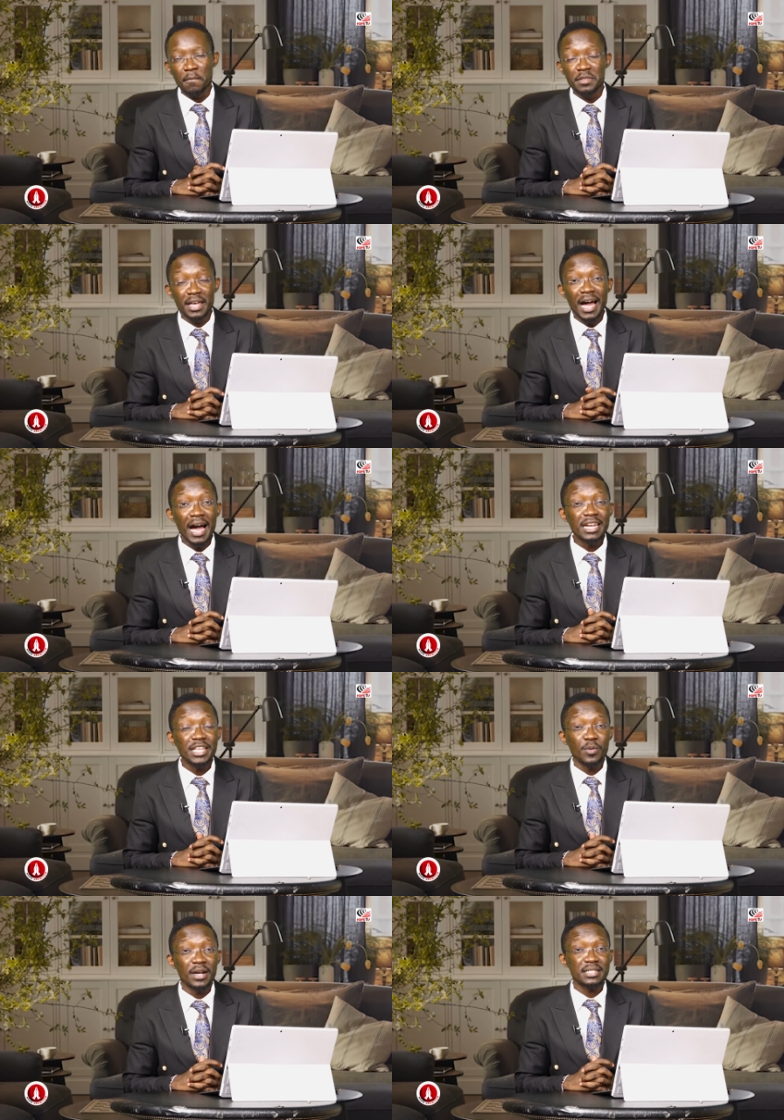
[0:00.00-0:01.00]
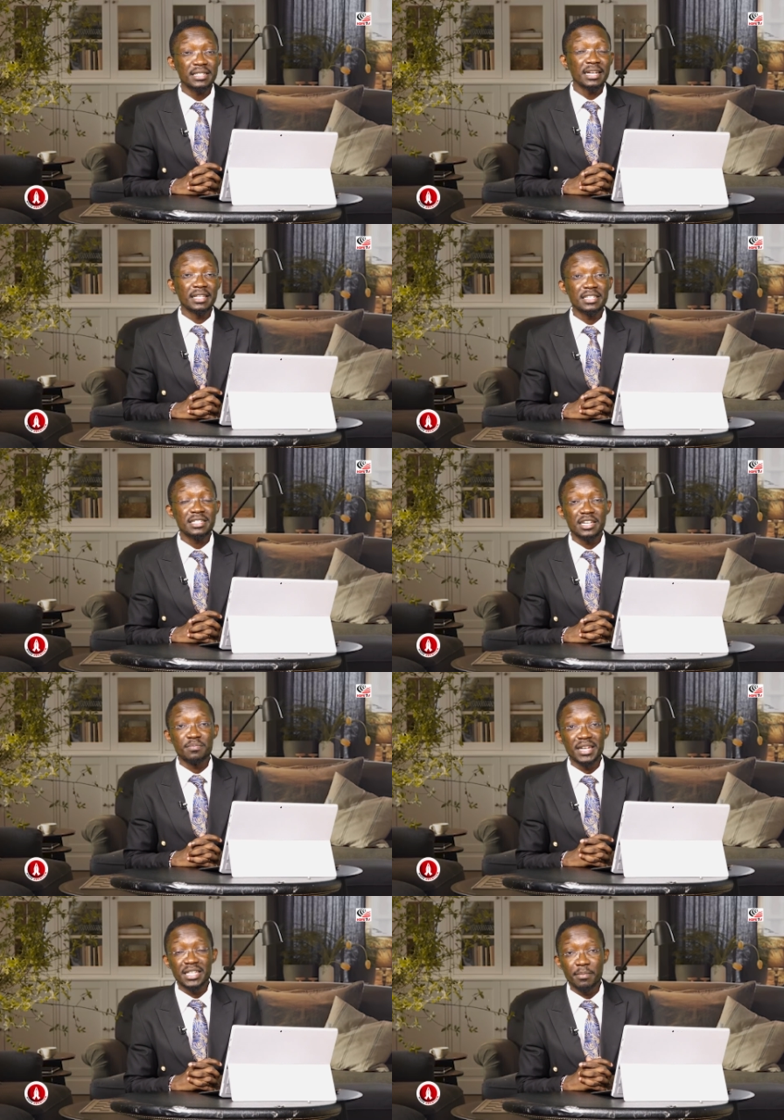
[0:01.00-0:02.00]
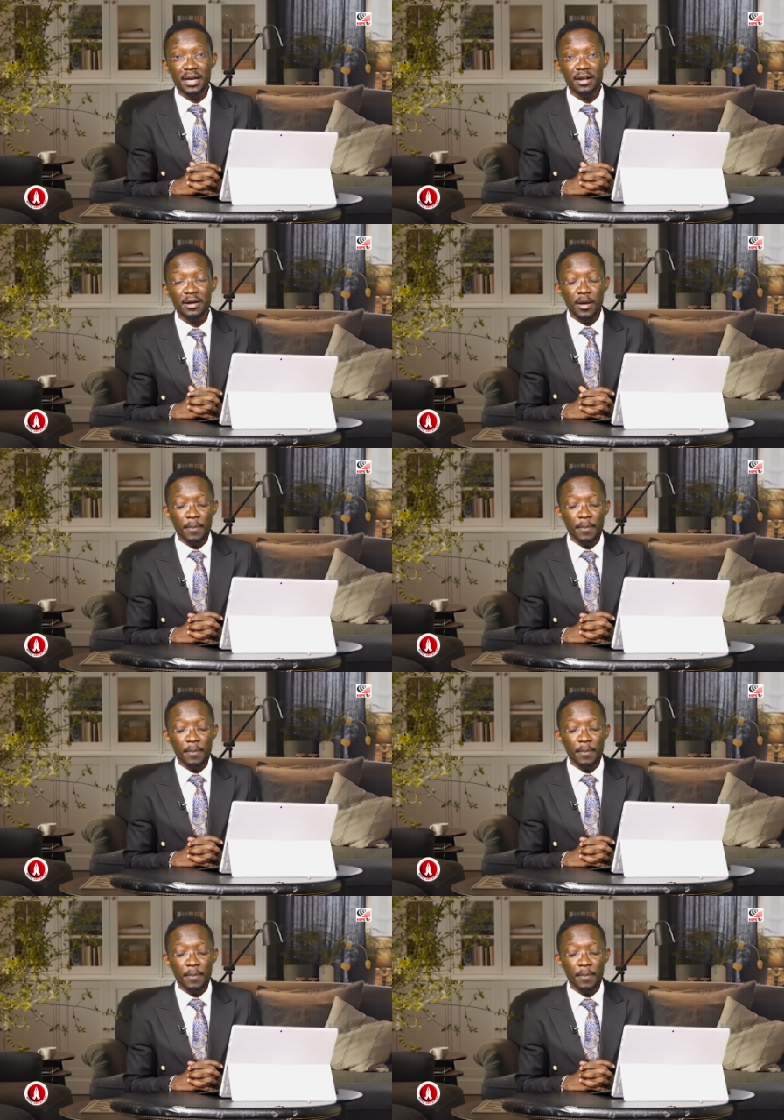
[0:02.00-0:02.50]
The earlier you understand this statement, the better,